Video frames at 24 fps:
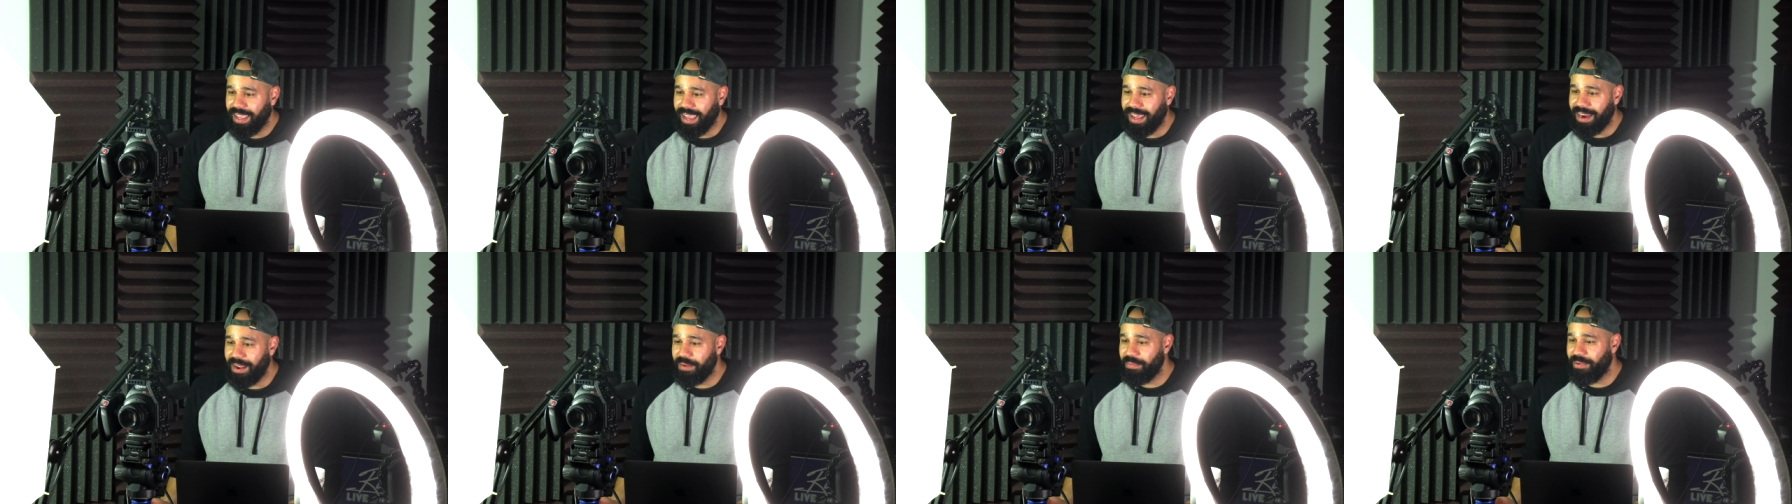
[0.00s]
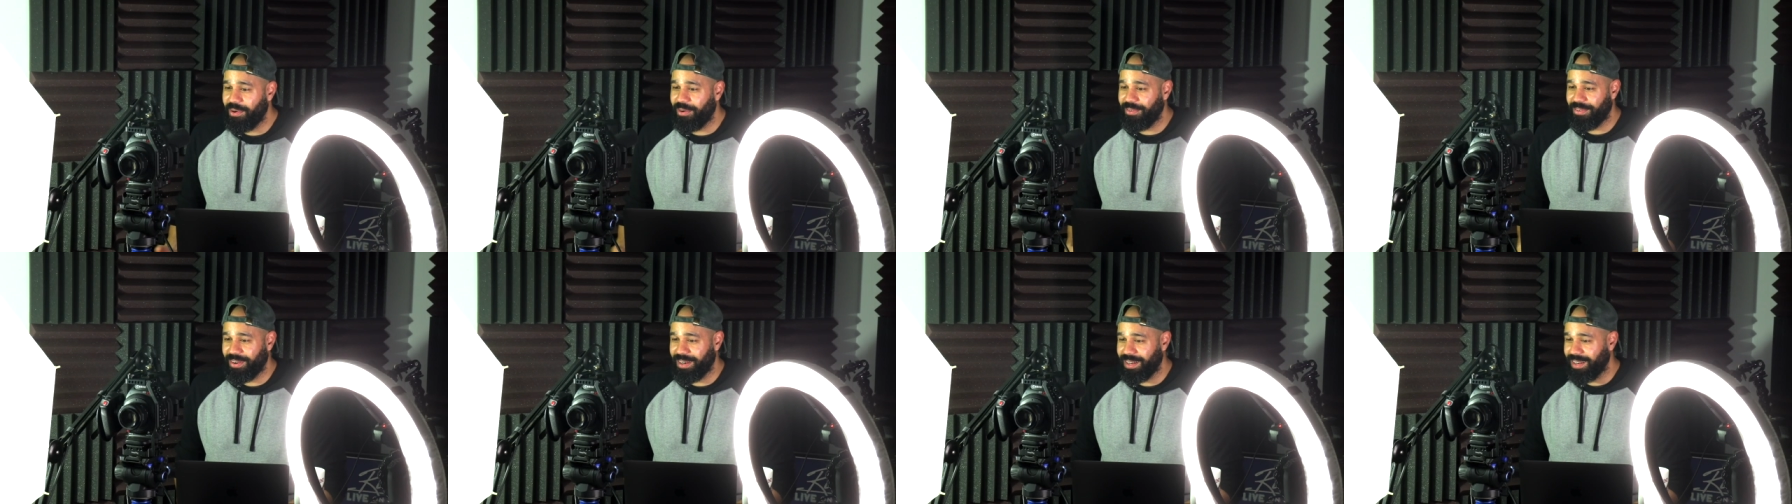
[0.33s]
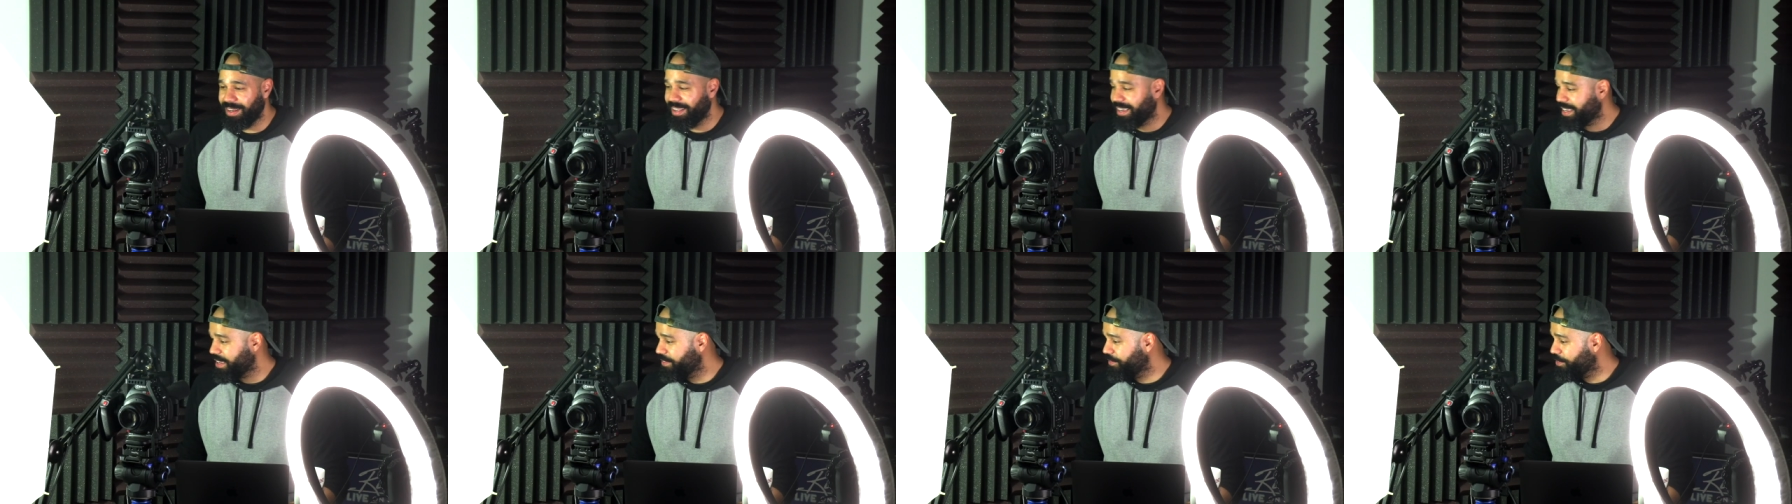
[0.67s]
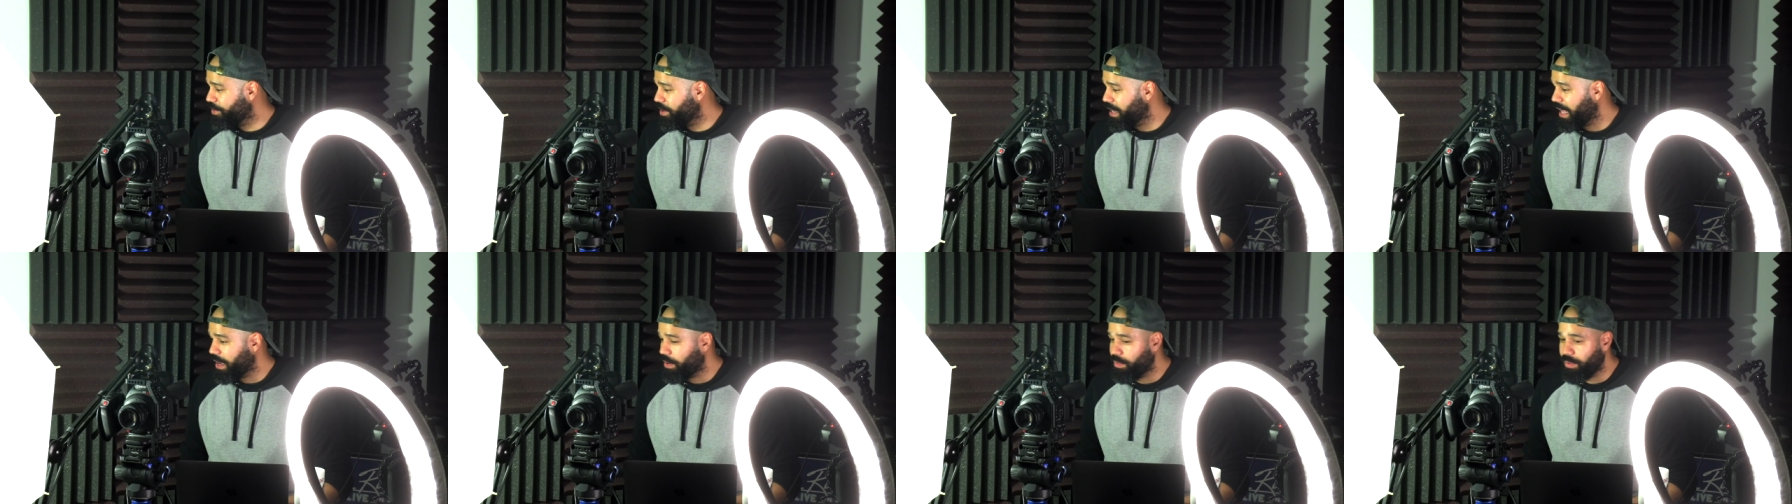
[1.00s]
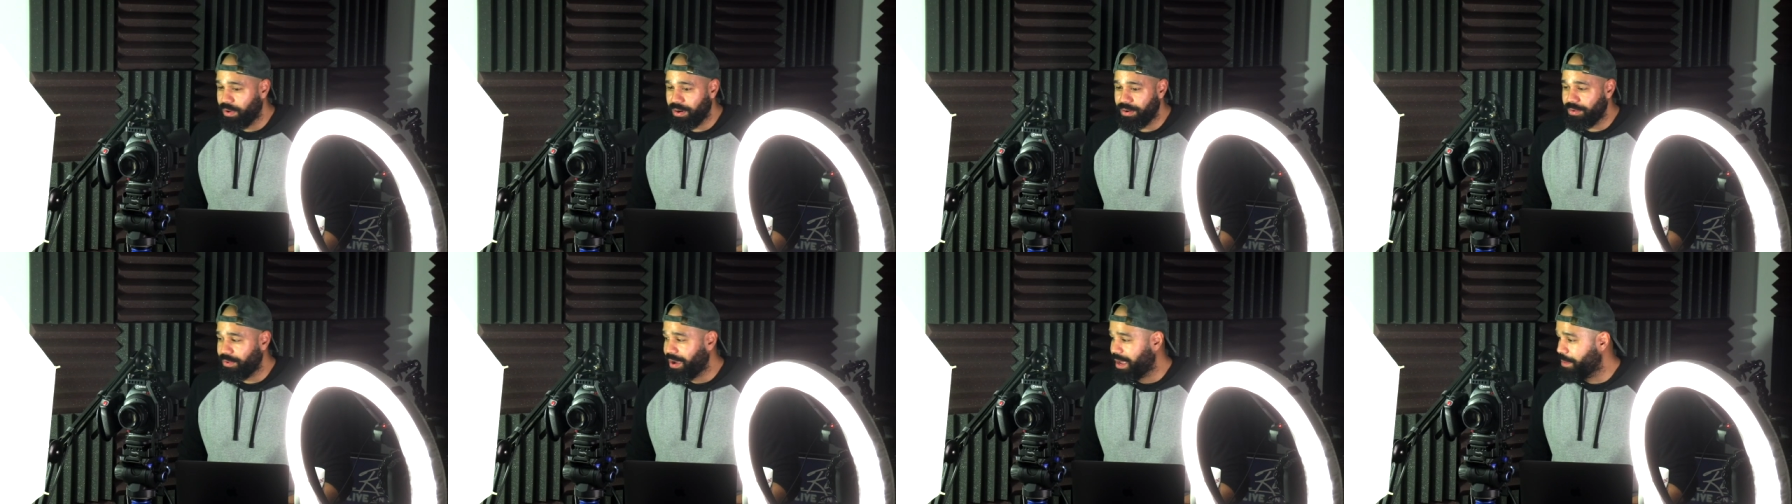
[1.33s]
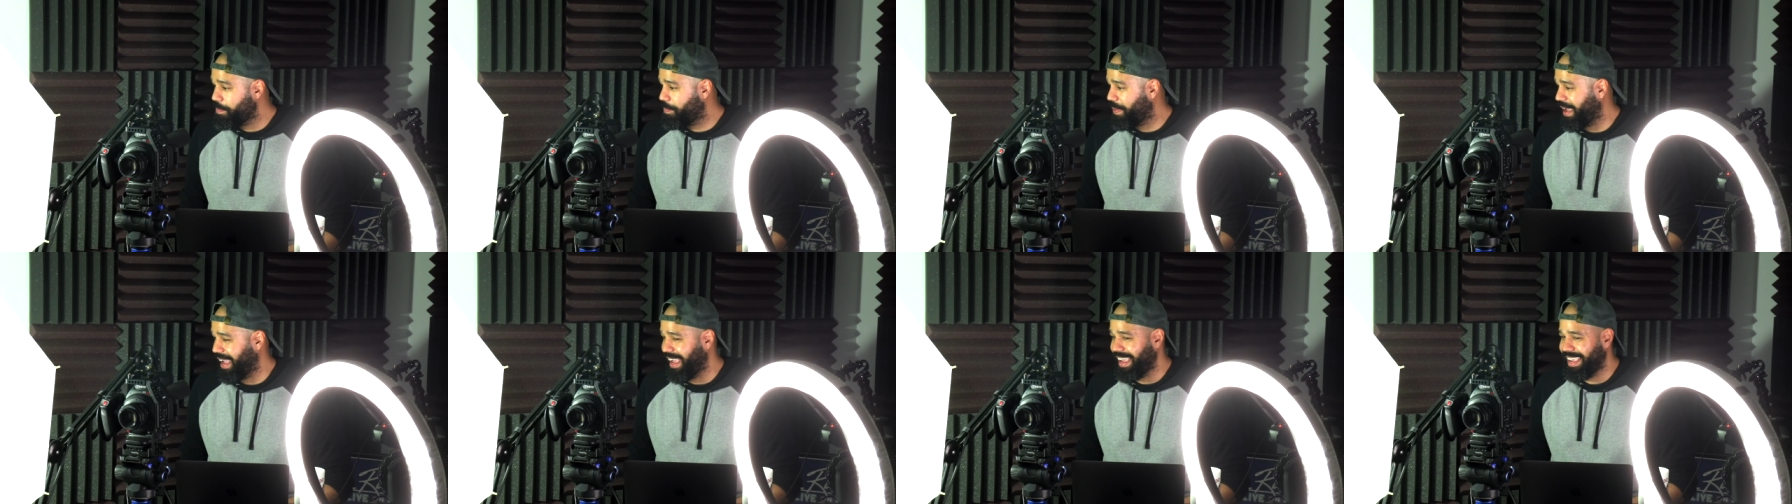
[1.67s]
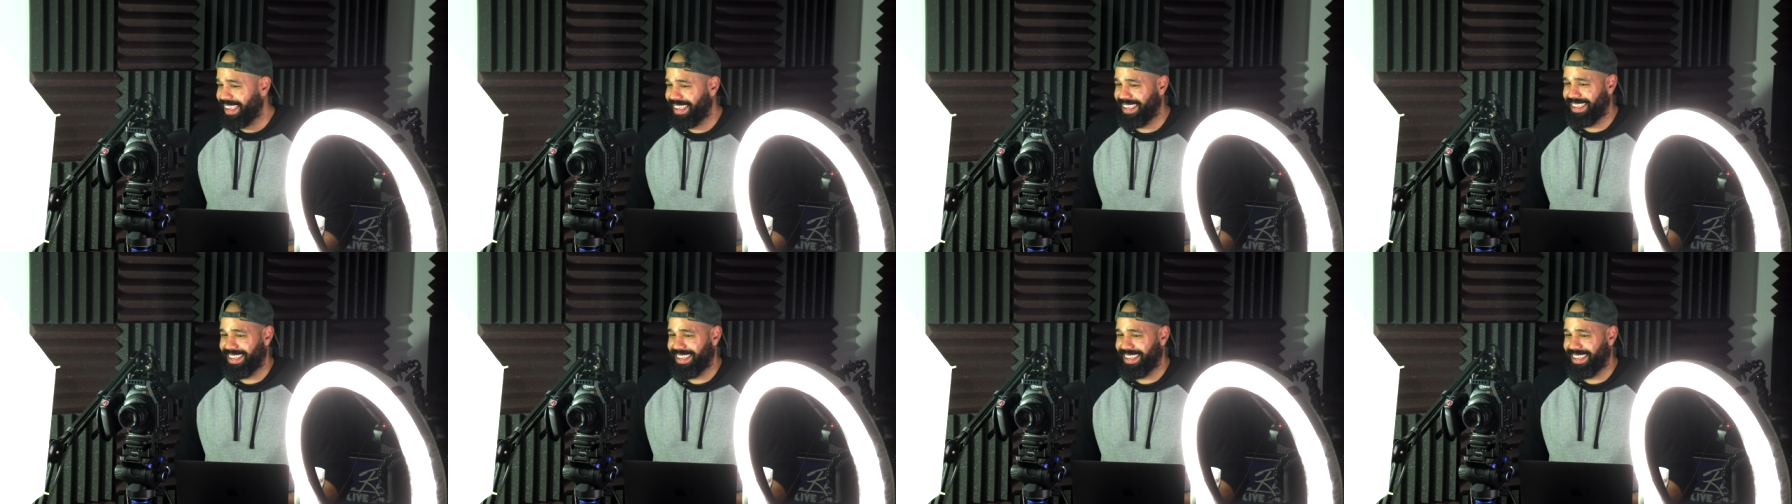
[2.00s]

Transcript: I'm over looking for where do I pay?